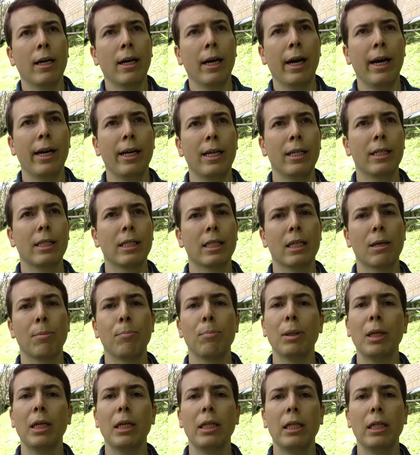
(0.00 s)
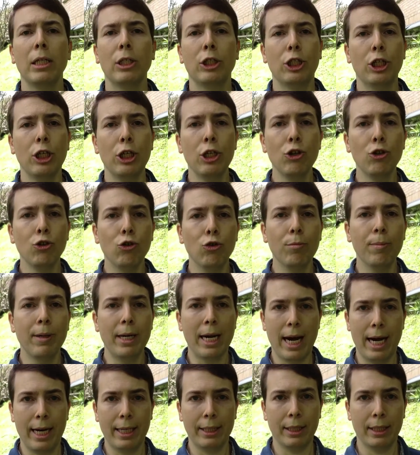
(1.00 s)
and it is completely
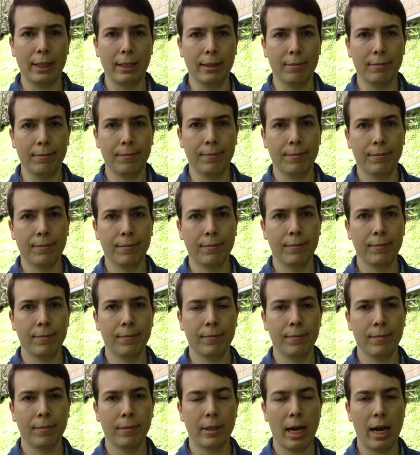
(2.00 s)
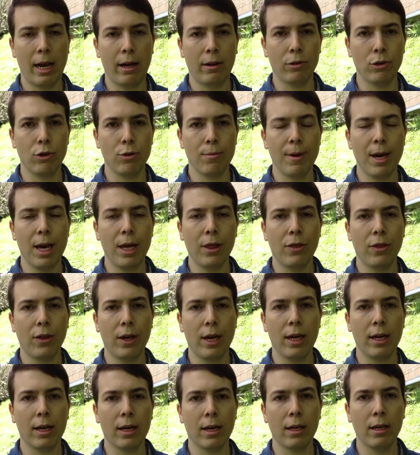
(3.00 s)
dehumanizing. Now, you may
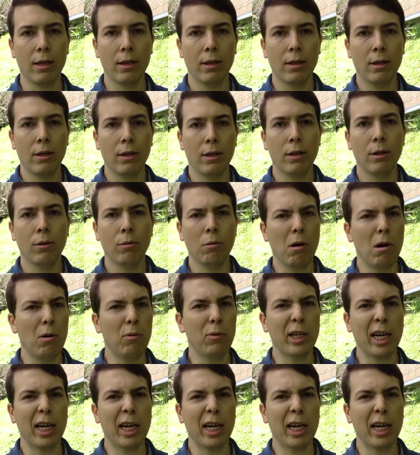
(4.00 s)
think, well,